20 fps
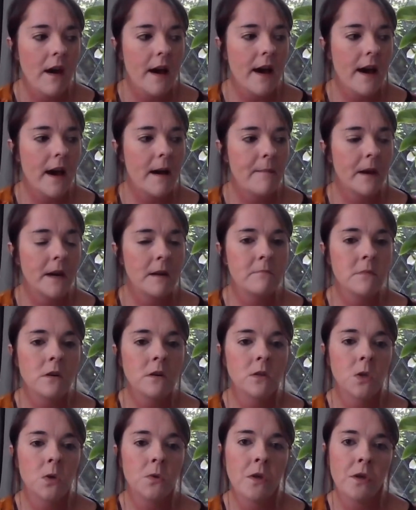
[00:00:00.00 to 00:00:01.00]
And
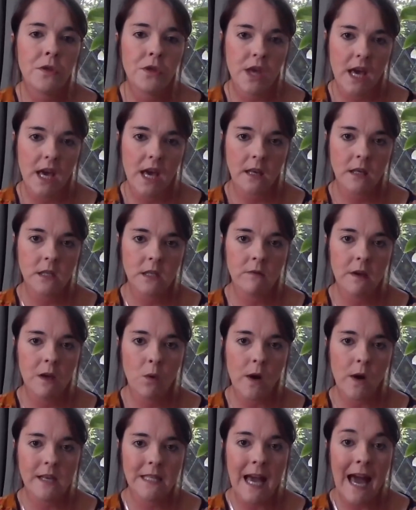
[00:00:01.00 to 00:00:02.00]
amongst other things, the
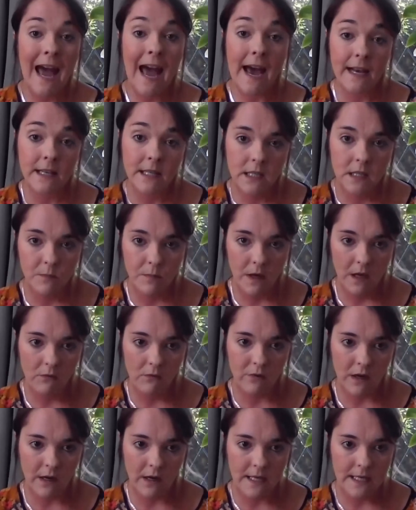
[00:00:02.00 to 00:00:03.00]
request has to be in
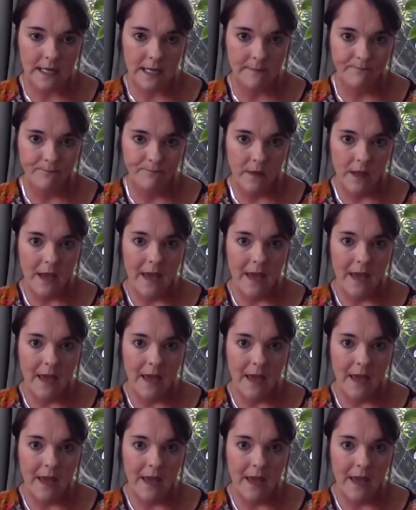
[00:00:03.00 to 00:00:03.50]
writing.